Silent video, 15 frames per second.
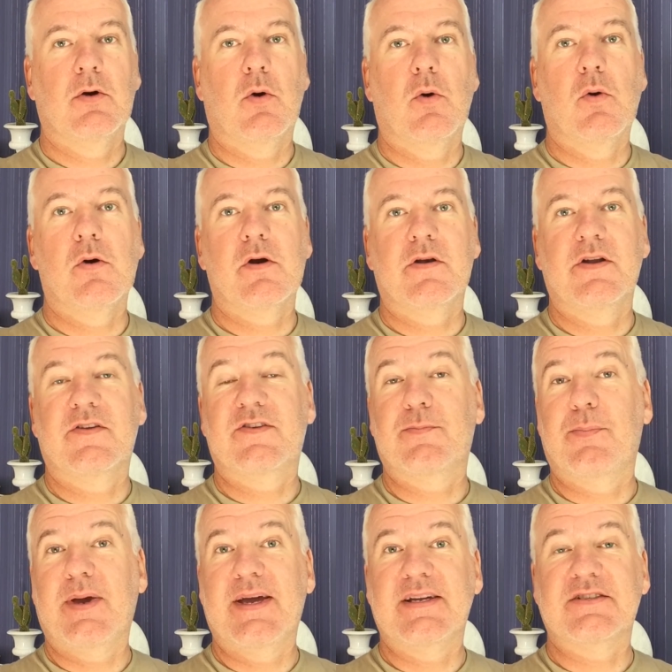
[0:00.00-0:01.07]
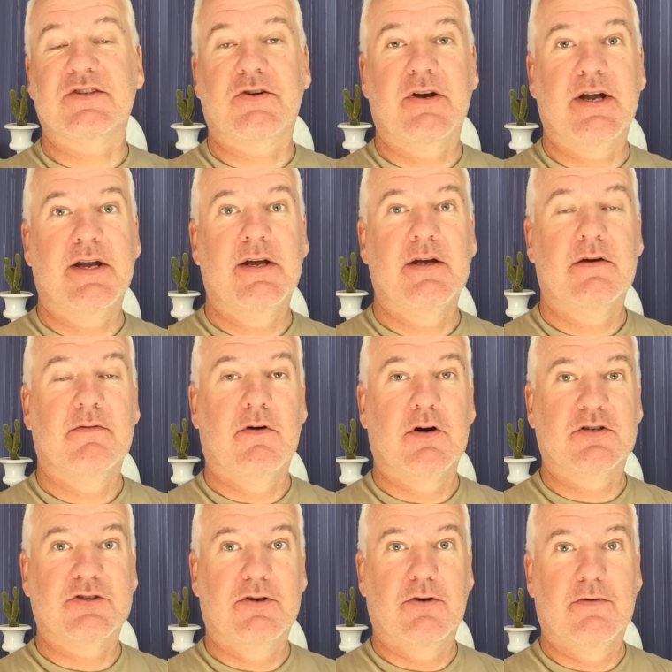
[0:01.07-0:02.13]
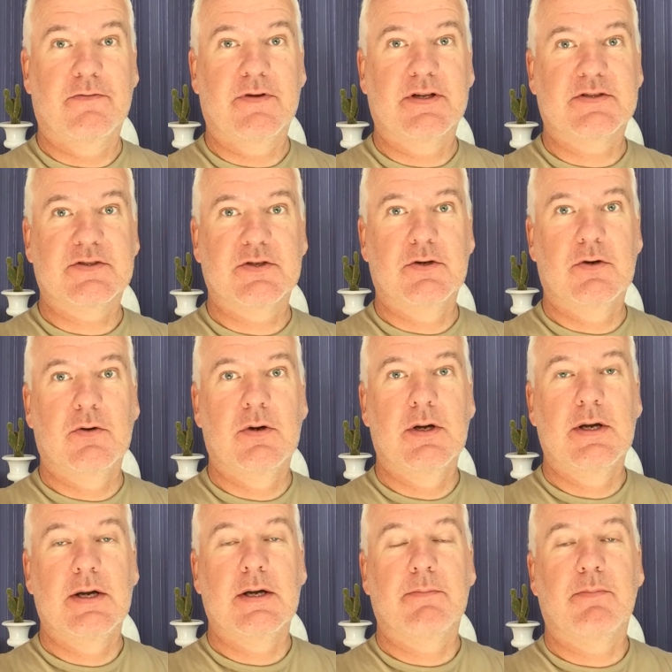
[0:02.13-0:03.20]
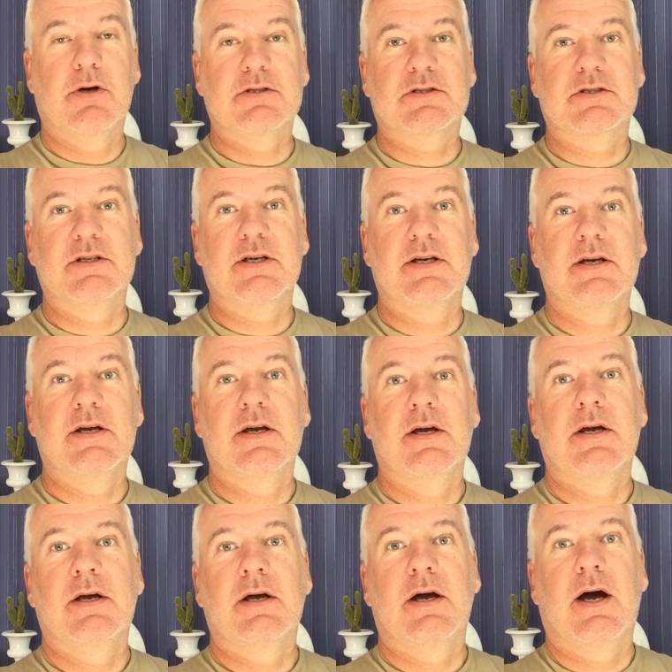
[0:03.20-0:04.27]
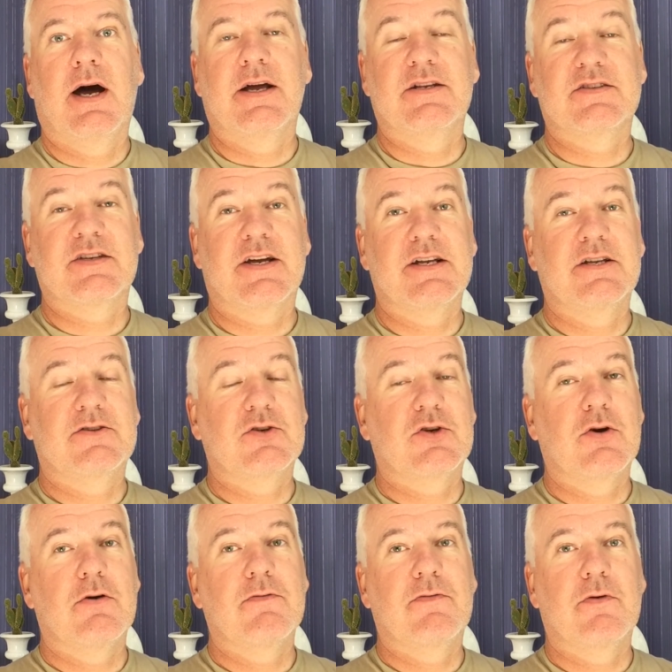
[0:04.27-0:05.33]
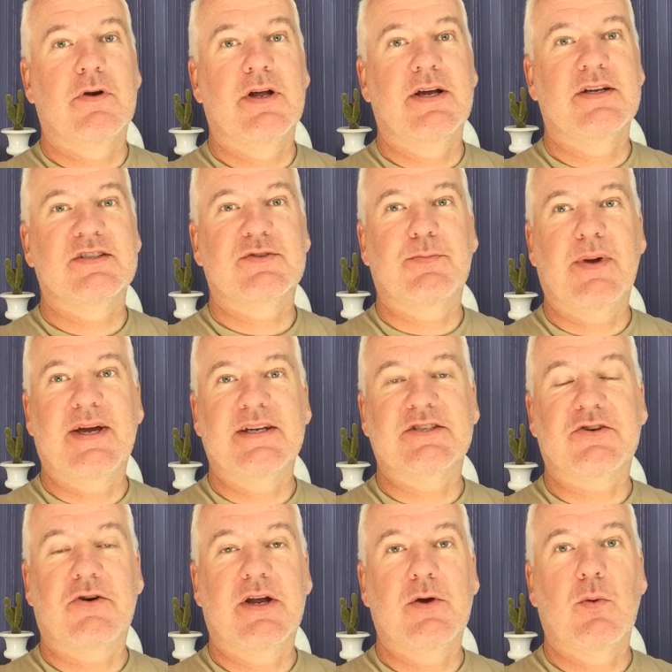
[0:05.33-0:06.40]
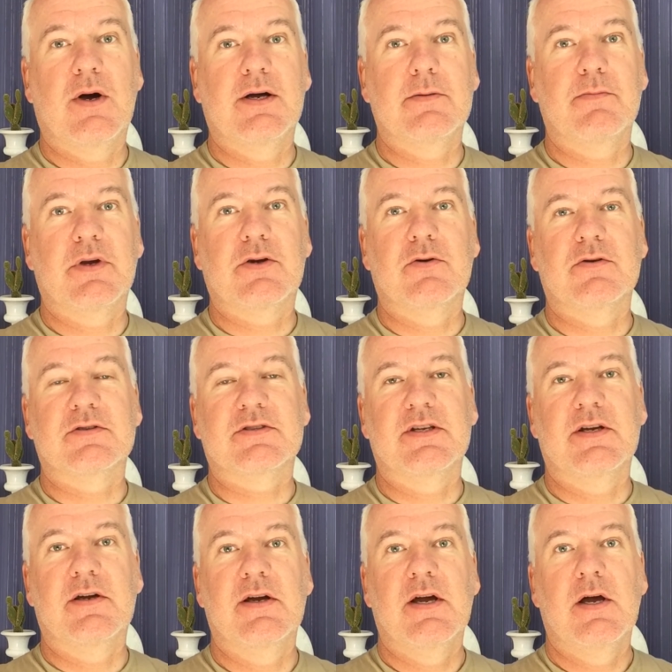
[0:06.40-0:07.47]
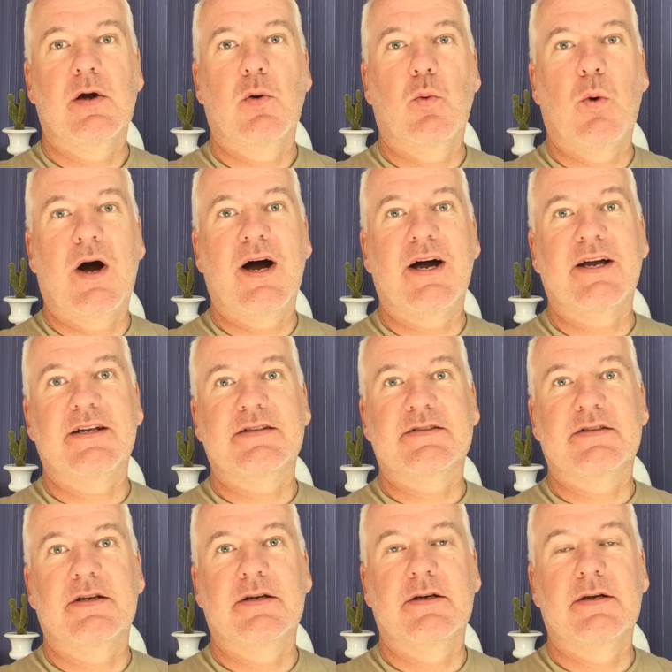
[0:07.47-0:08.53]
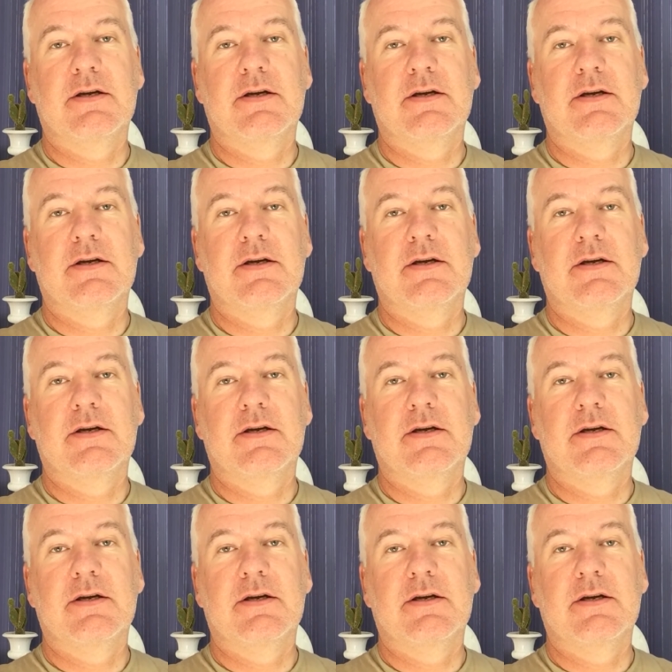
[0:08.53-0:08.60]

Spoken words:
or the Space Gray version of it. But I decided to go for the Space Gray one because the white